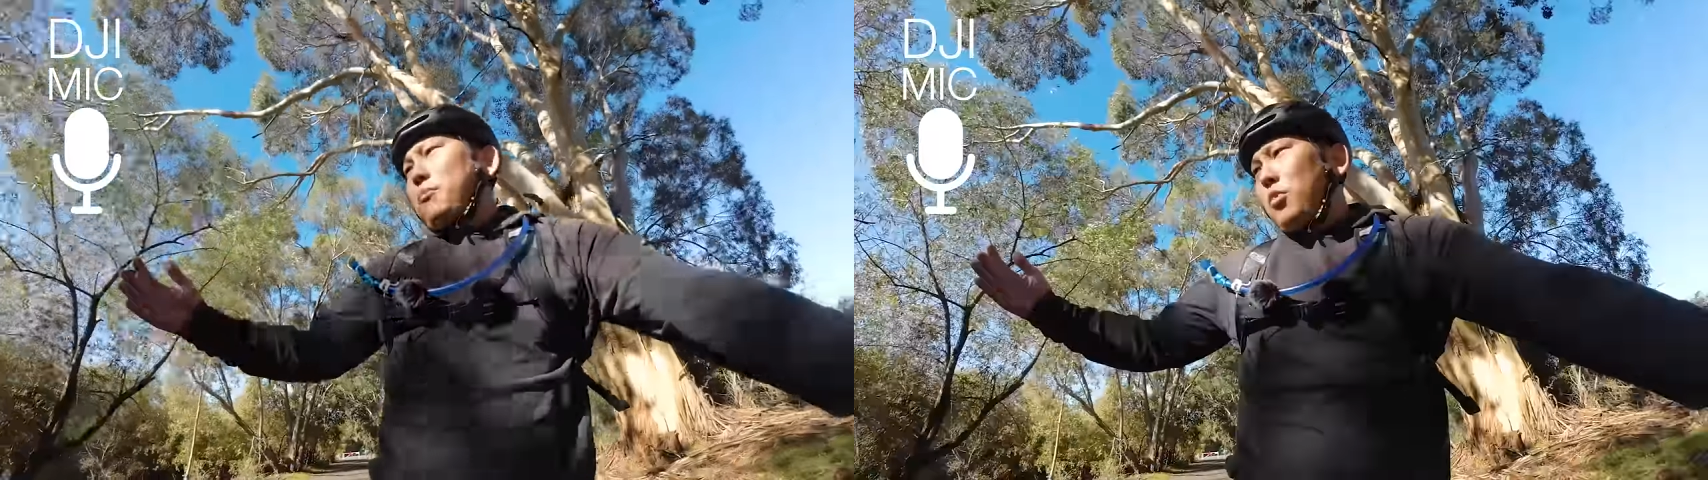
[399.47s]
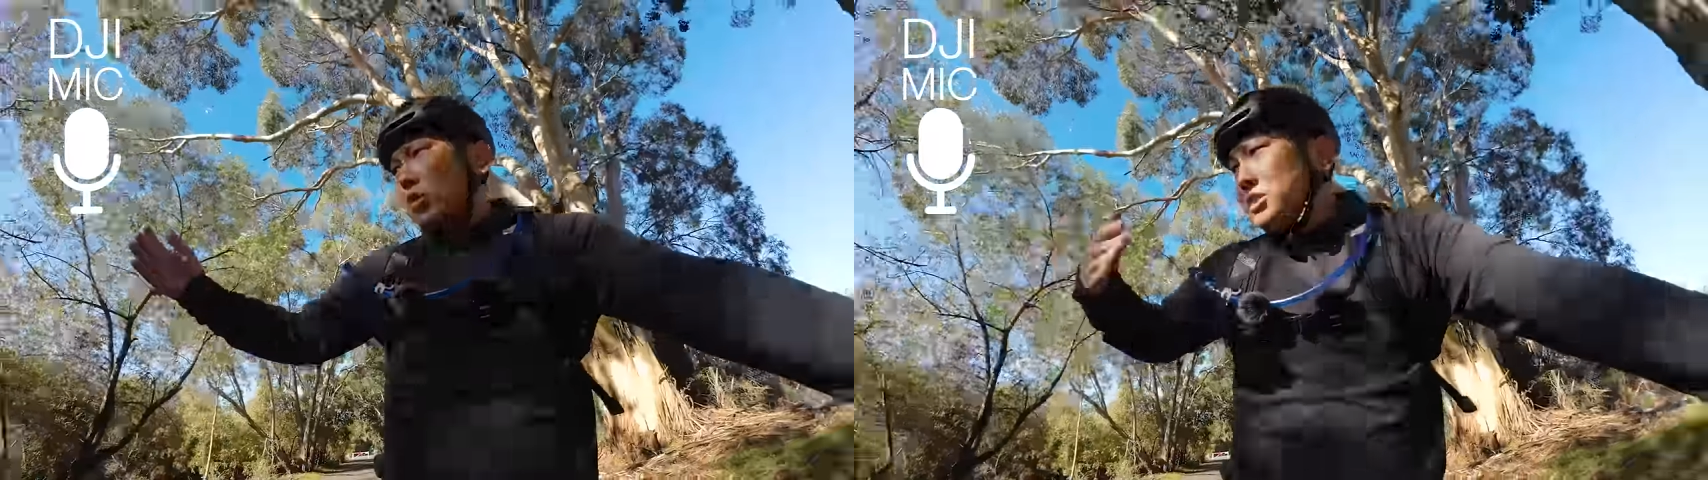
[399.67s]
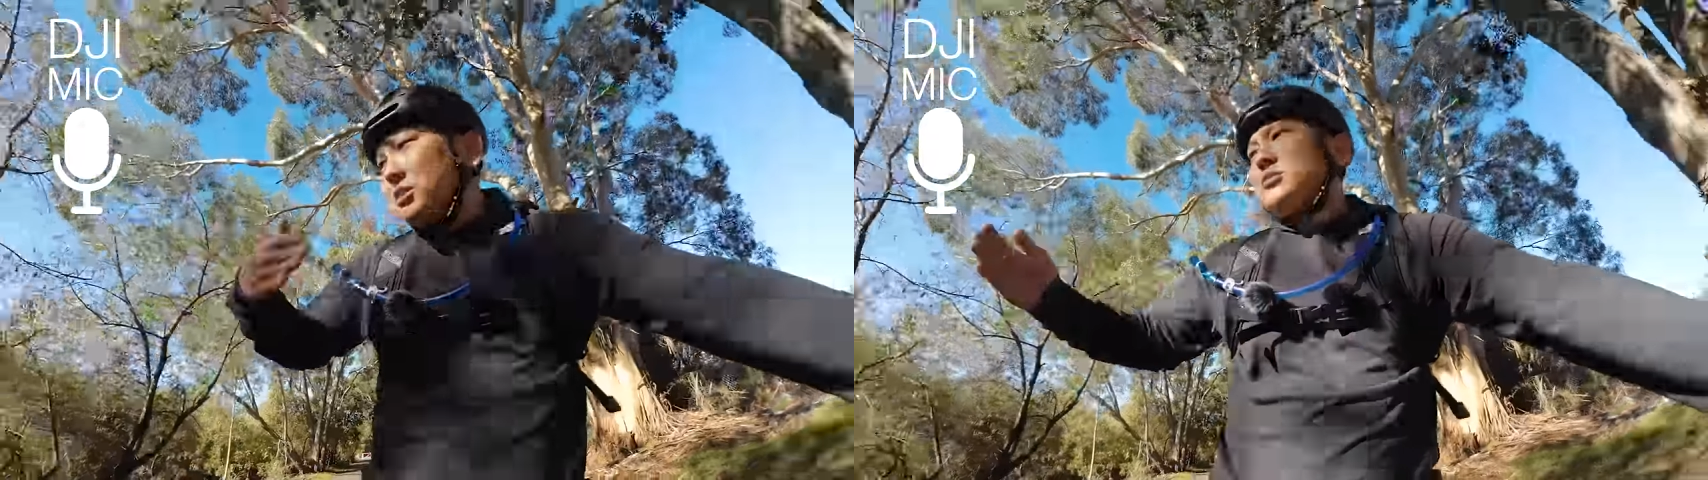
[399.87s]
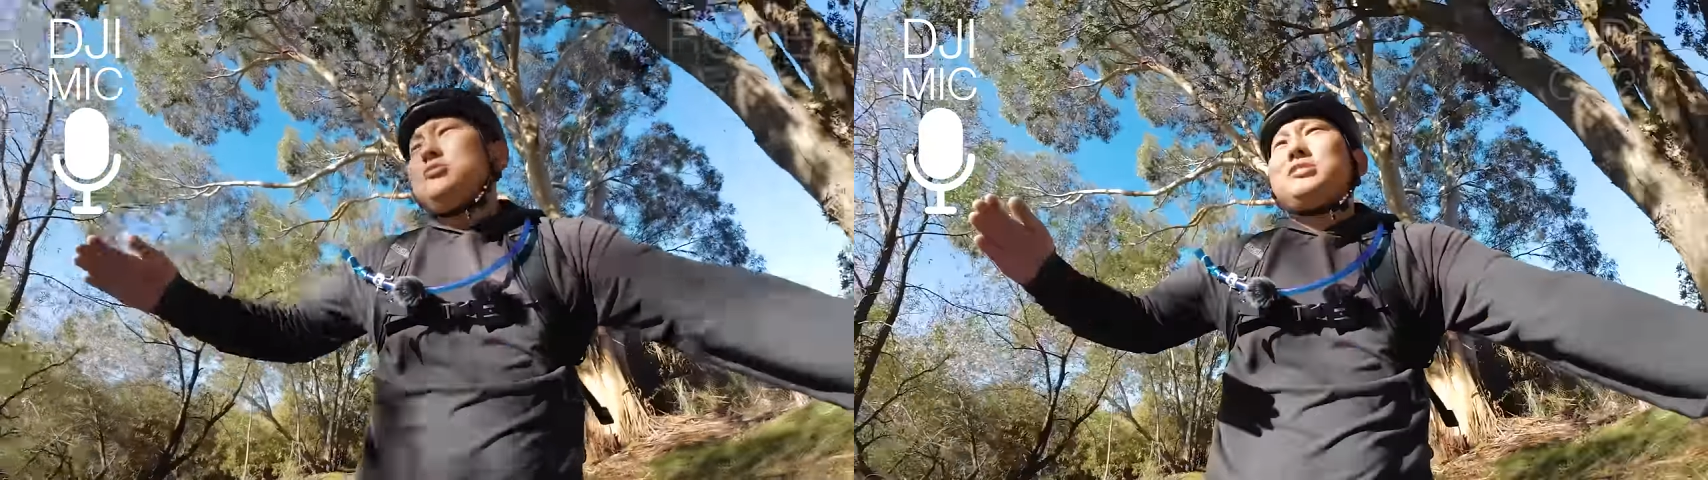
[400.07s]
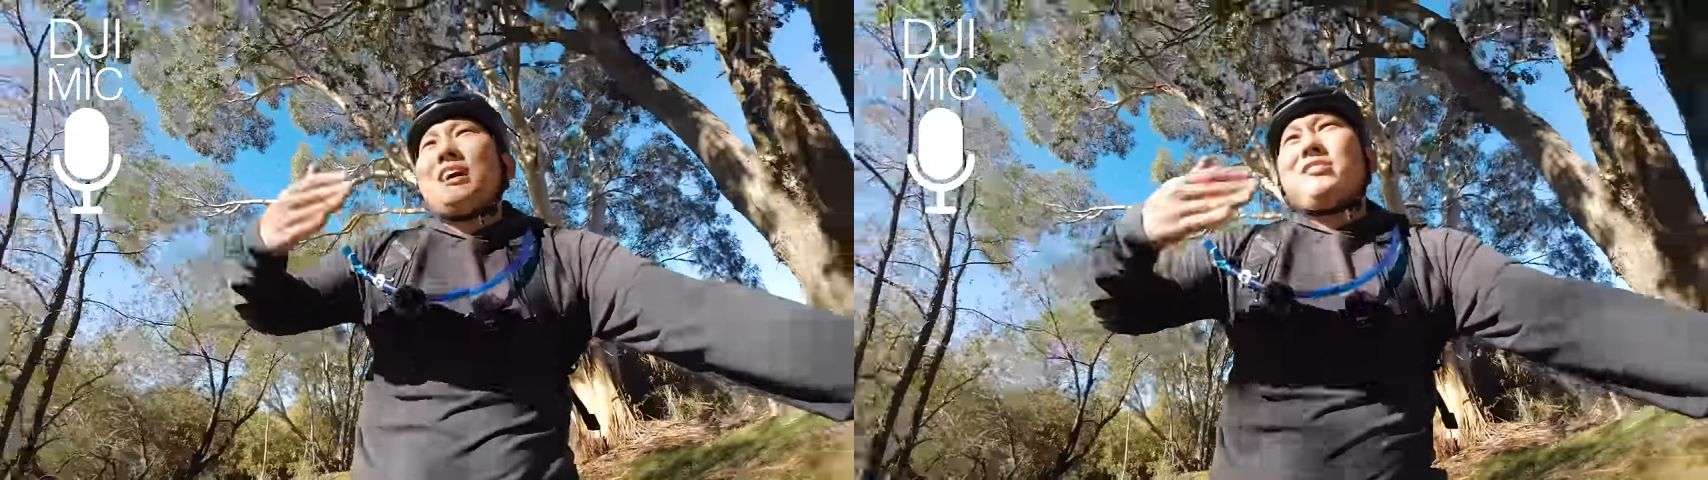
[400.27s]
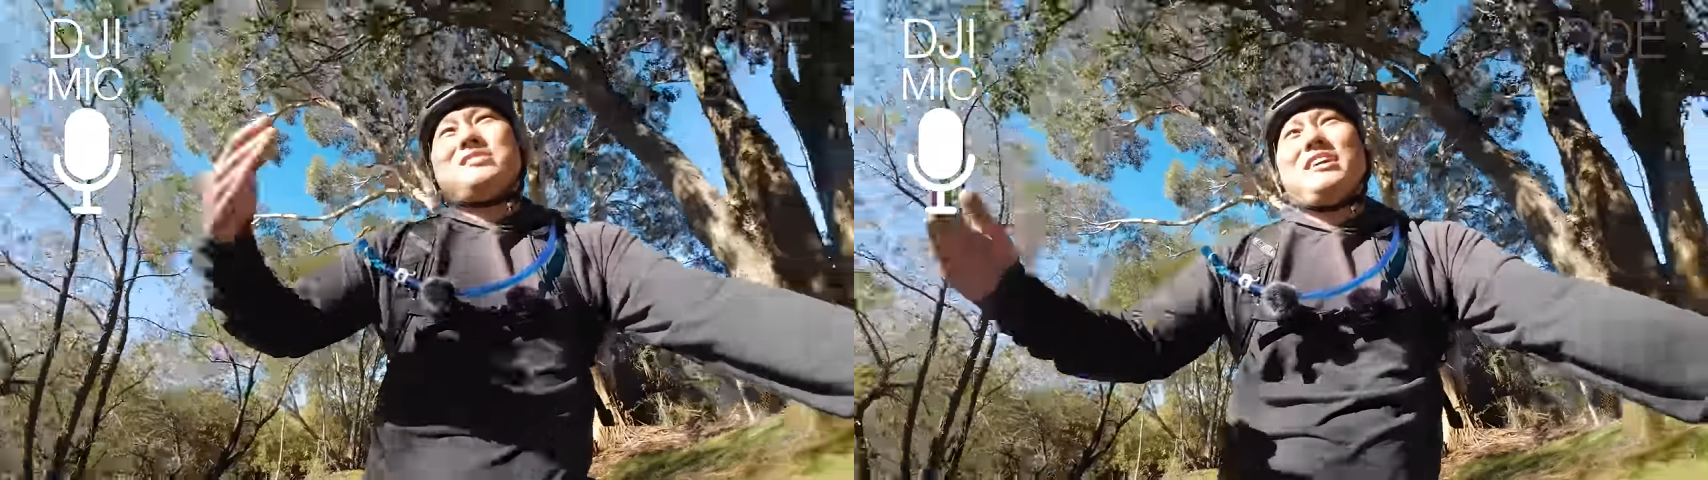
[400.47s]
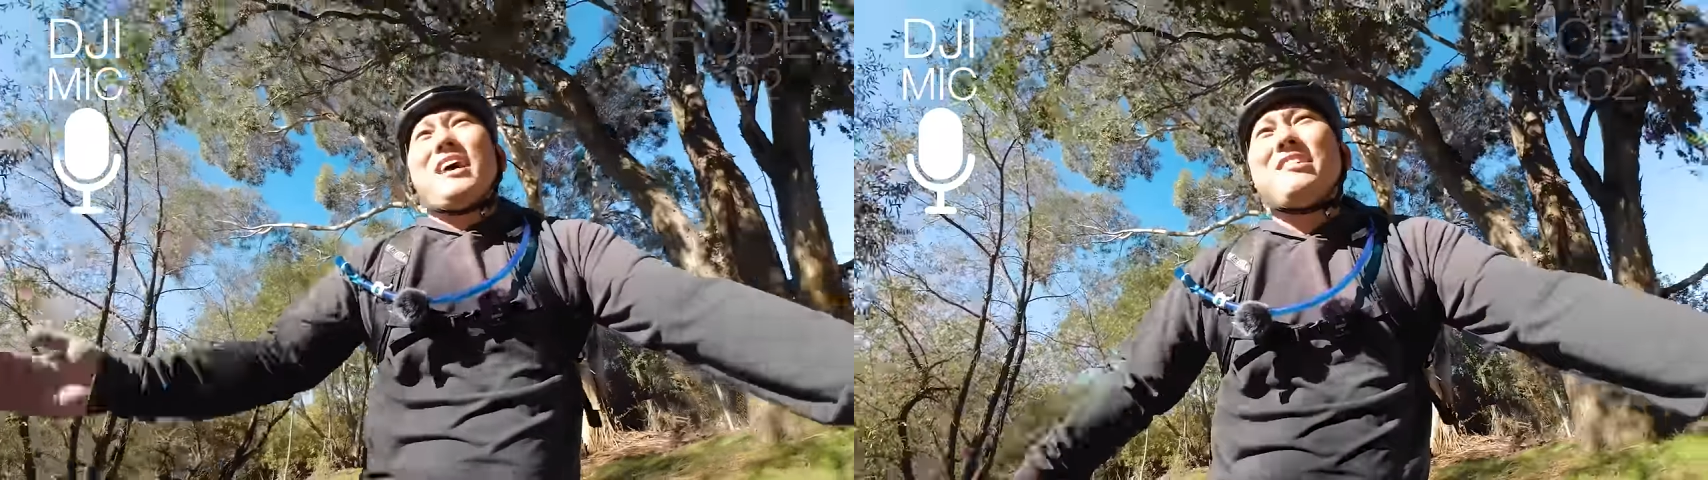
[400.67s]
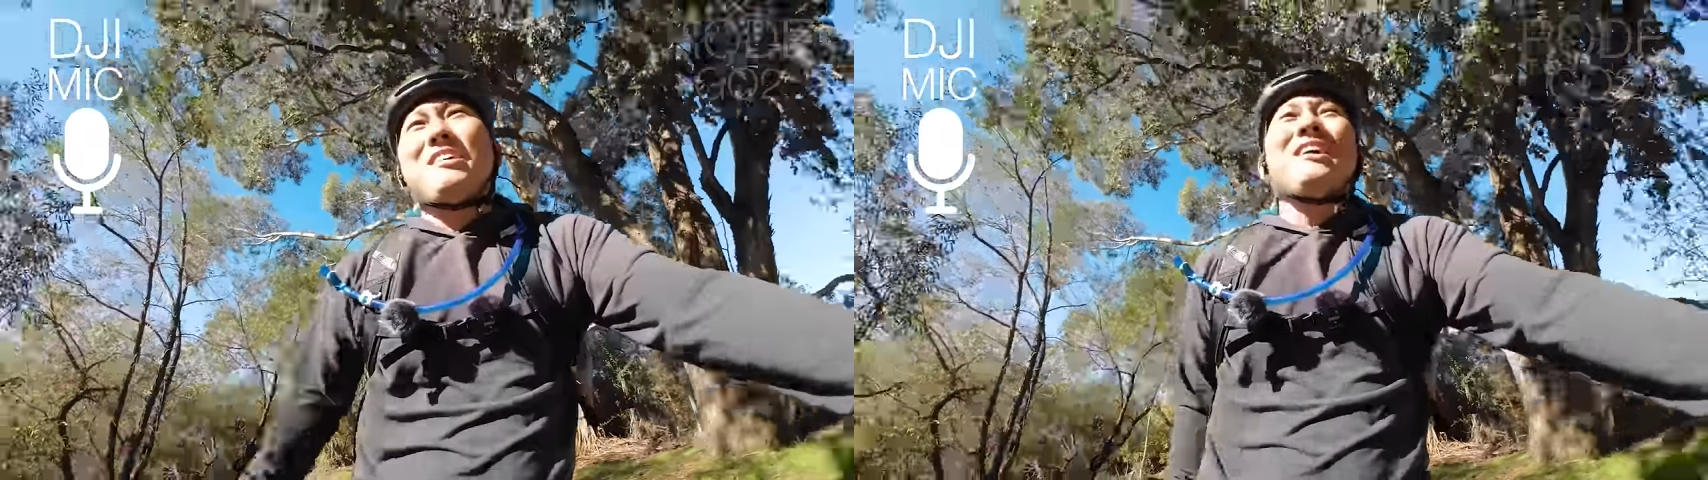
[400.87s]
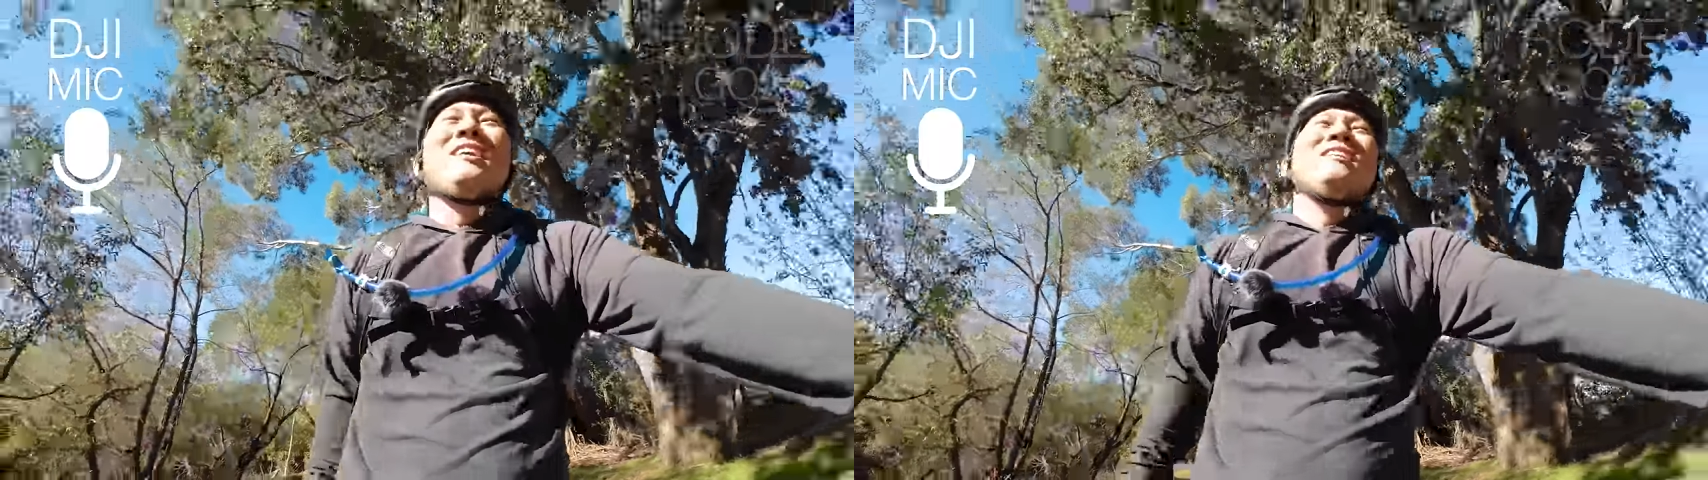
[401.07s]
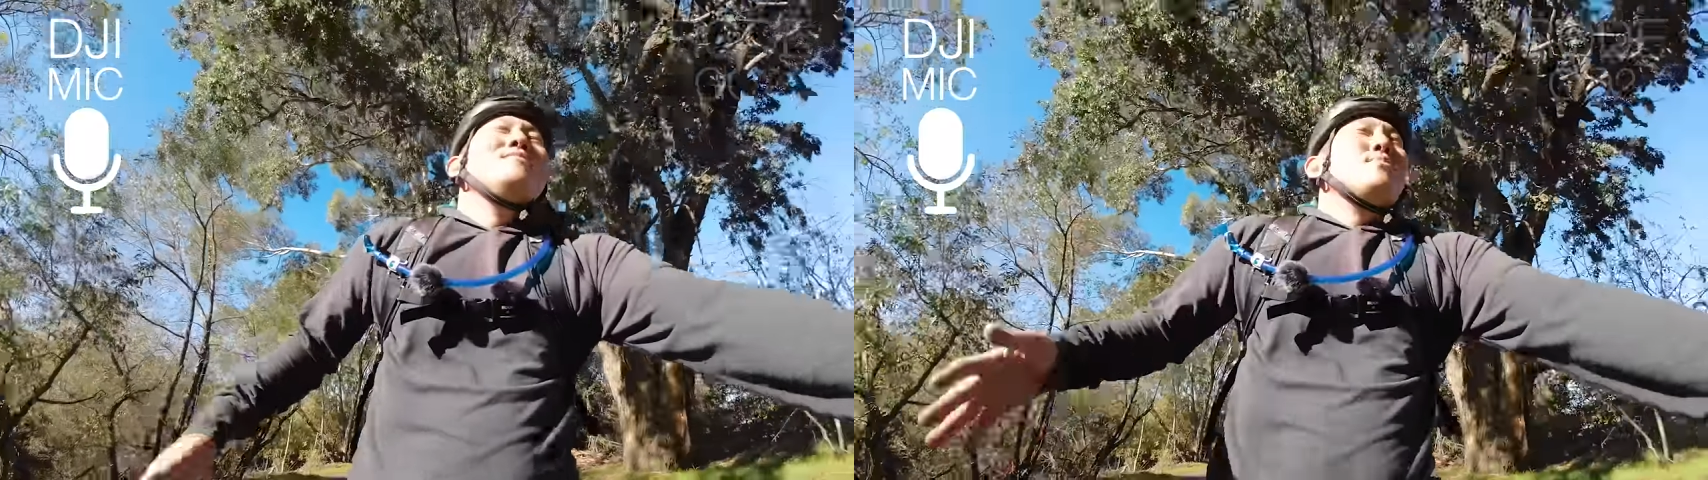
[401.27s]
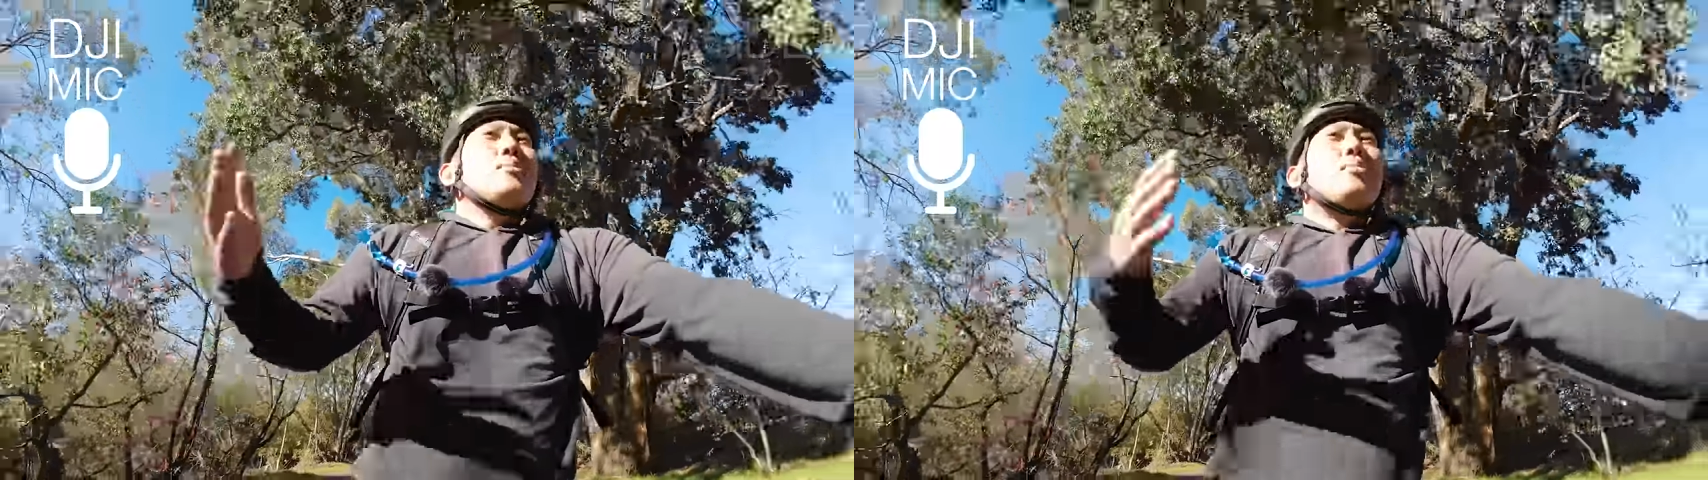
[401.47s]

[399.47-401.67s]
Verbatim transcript: merges the two channels together. But